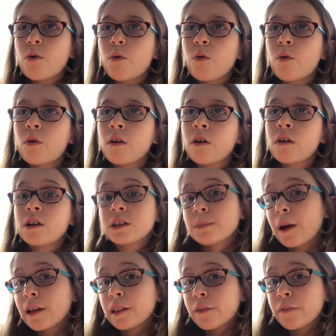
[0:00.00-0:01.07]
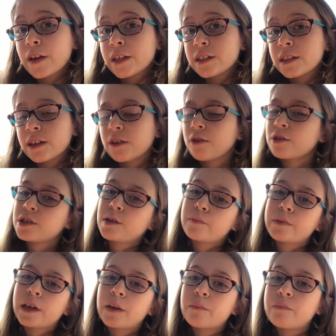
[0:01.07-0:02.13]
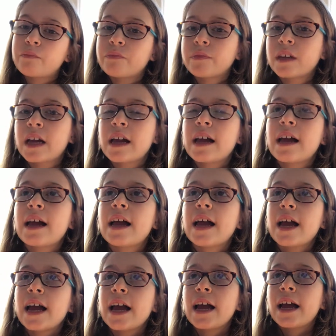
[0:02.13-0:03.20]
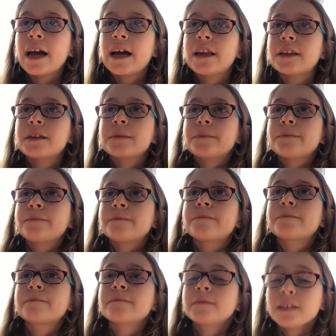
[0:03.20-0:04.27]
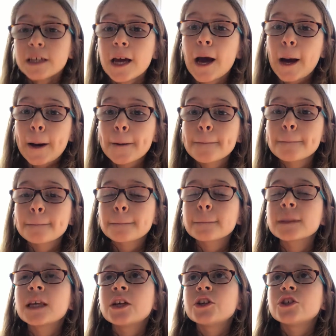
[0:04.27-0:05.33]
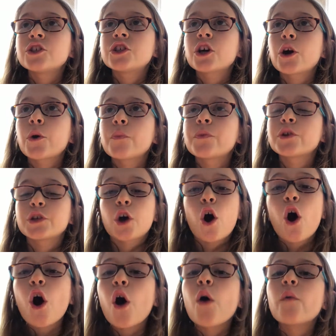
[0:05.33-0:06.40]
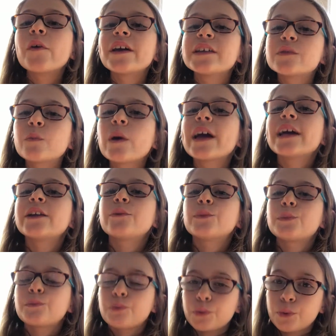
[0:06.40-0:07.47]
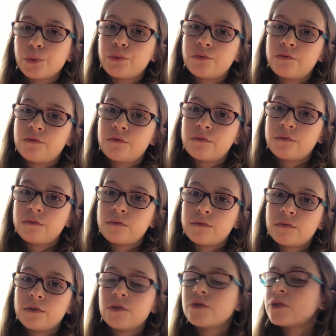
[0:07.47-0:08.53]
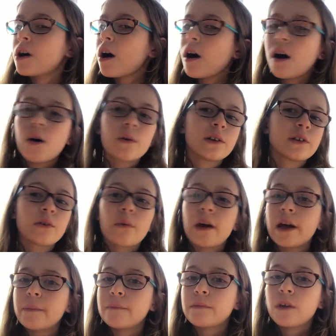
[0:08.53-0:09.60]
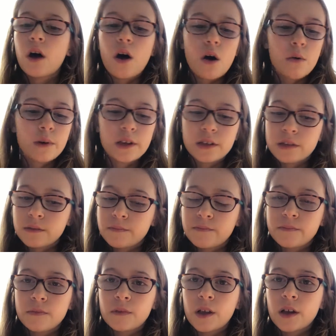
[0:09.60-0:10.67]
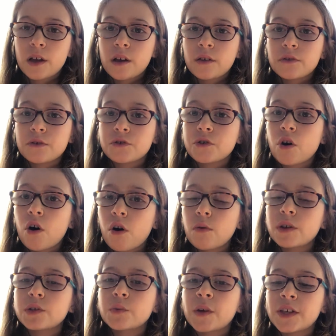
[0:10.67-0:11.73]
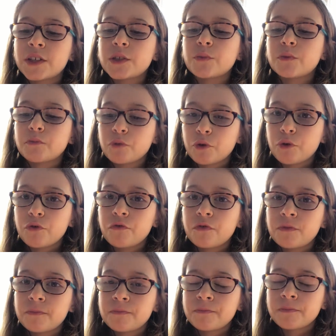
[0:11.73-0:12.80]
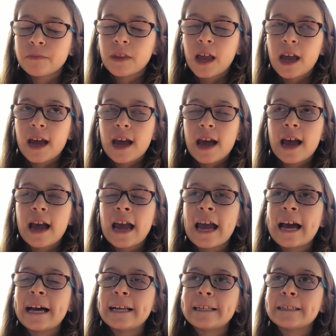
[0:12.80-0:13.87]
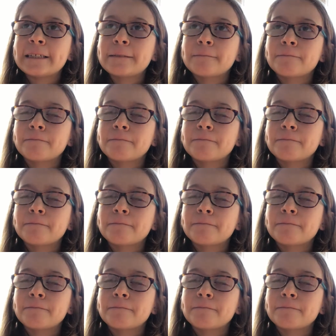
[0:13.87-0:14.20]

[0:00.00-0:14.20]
or a smiley face sticker or something. And yeah, so there's always a way to improve. There's always a way, always. There's always ways to improve. And